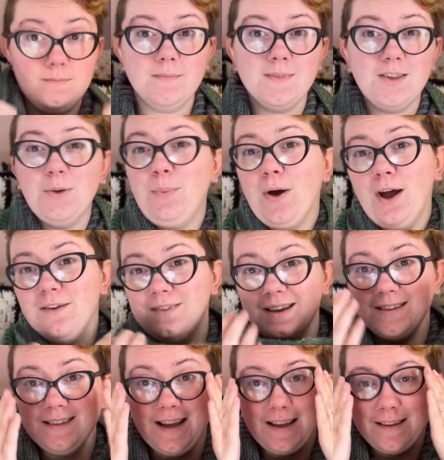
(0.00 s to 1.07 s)
the
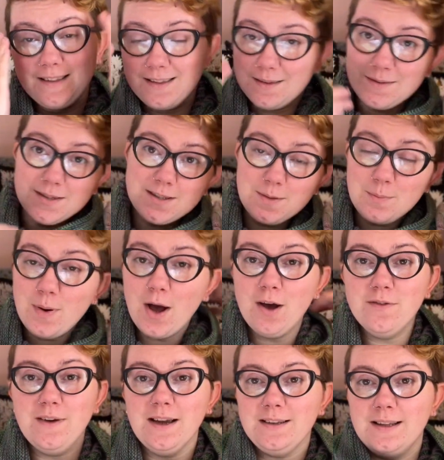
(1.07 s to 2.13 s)
perfect length. It's the
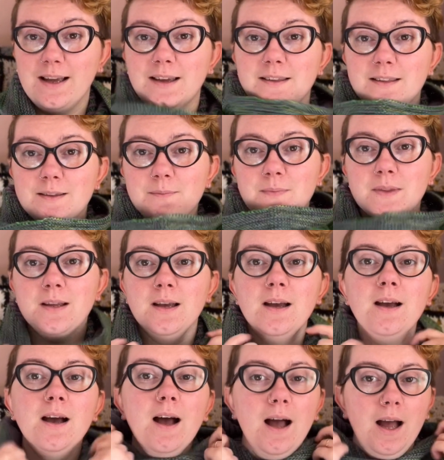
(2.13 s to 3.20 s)
perfect length.
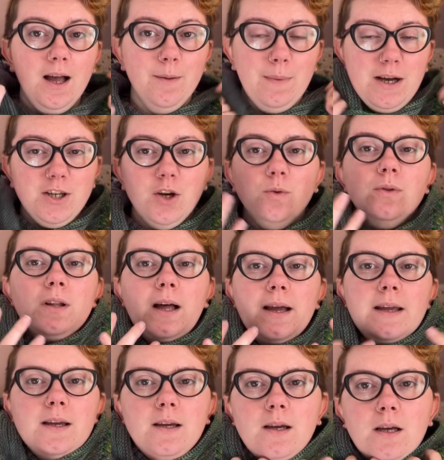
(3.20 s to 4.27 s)
I don't
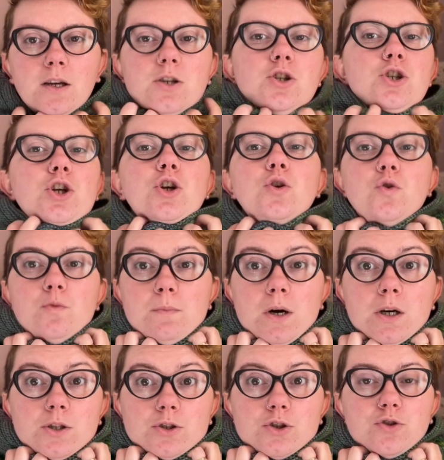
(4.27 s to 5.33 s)
like too
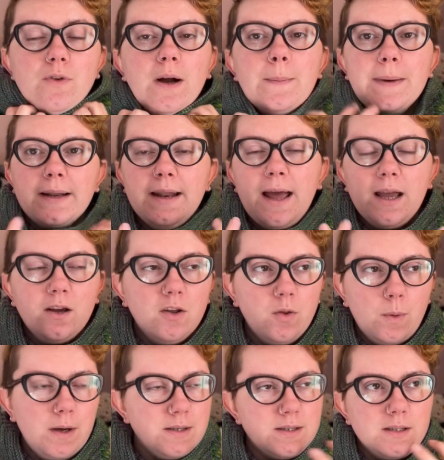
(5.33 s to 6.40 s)
much around my neck,
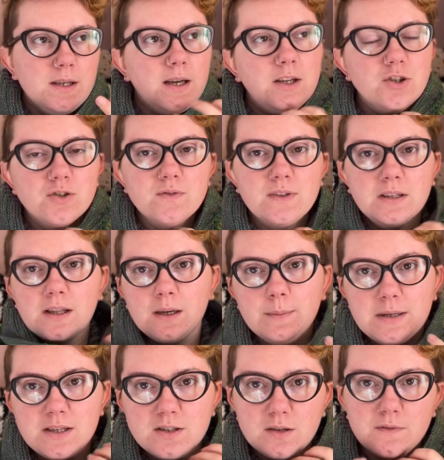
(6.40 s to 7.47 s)
otherwise I just feel like I'm
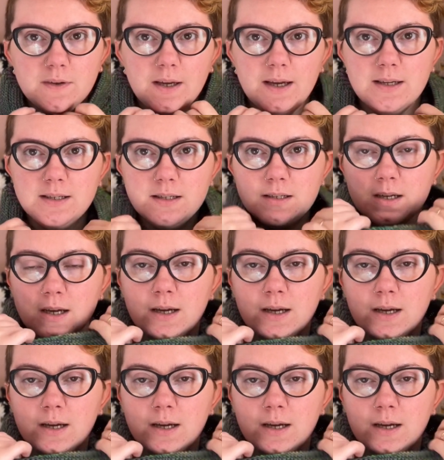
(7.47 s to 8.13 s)
being suffocated.